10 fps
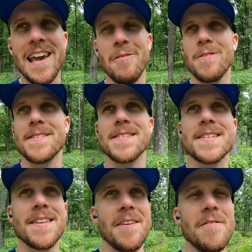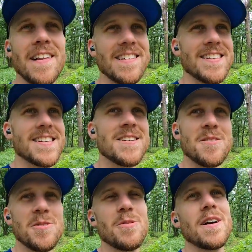It was the fellers
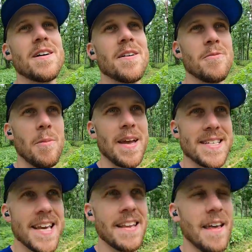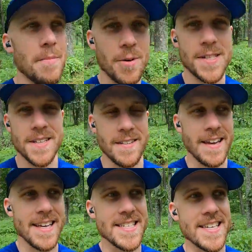who were maintaining that portion of the
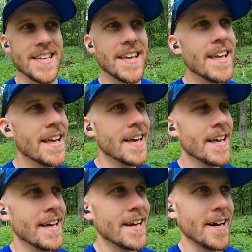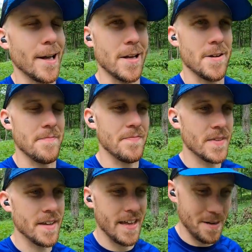AT. They